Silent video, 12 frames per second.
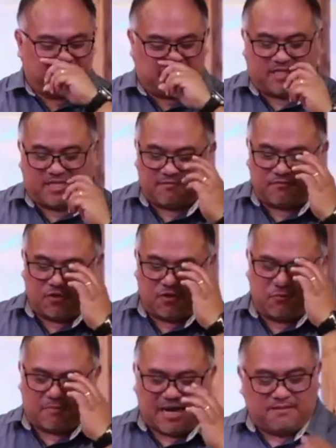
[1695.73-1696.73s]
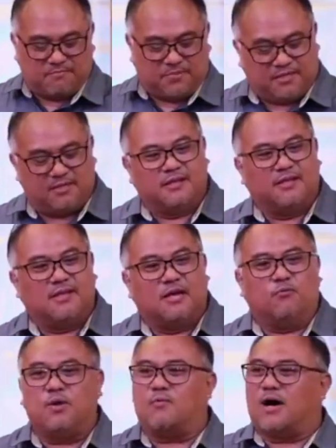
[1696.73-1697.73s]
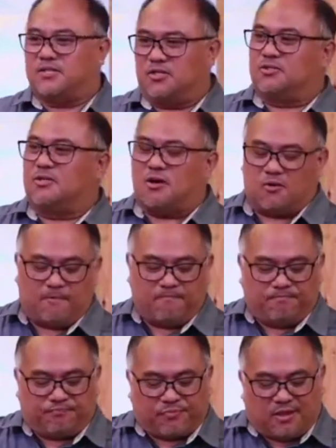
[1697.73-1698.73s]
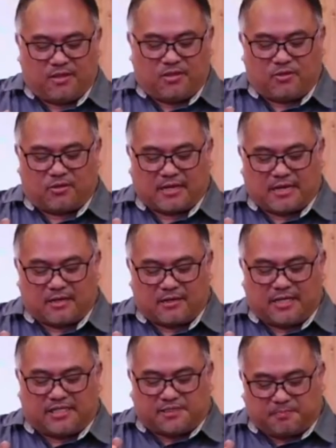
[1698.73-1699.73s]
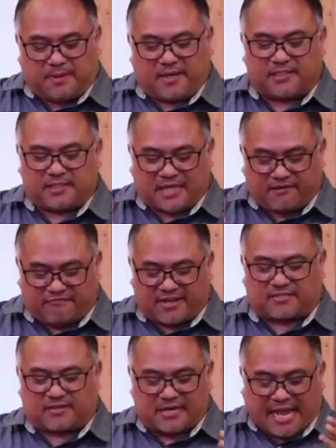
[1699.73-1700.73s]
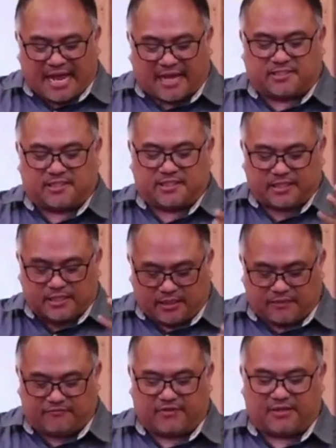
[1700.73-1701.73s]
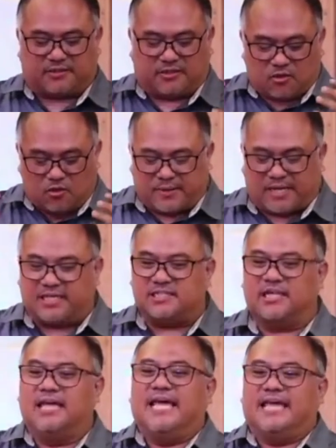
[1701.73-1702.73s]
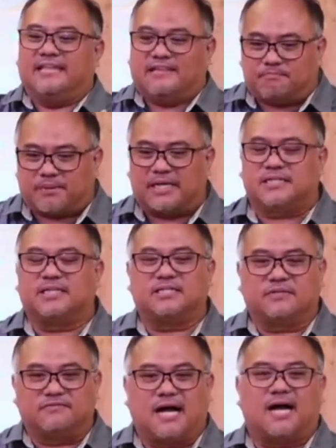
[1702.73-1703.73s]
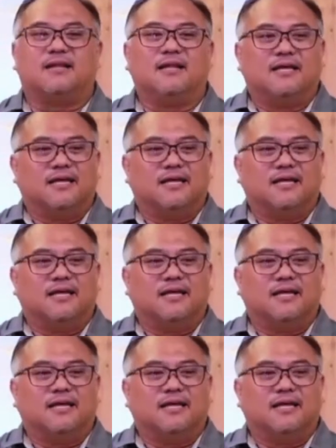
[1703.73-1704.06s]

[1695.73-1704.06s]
Some of you might be. We want you to know you can experience unfettered access and unfiltered openness in the presence of God.